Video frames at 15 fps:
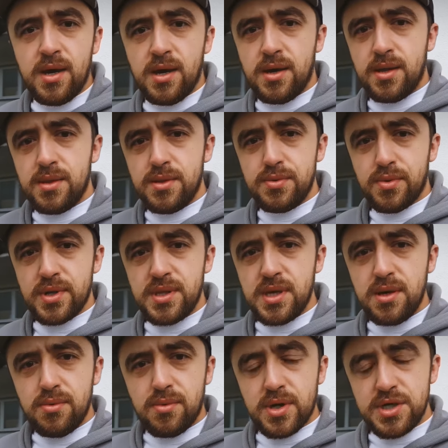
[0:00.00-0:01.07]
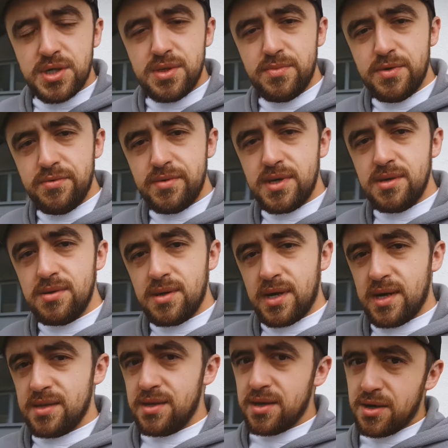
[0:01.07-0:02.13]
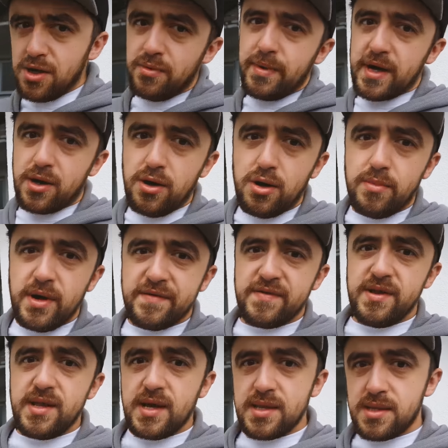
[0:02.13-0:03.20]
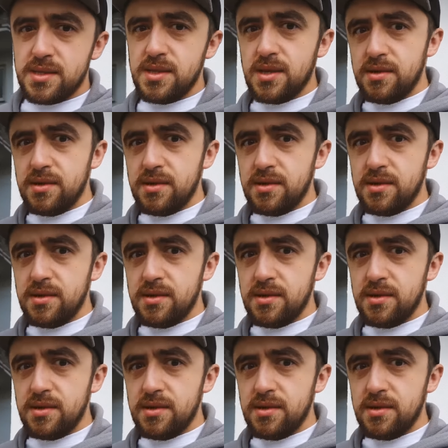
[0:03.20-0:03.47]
And when they watch the movie and they go back home after that,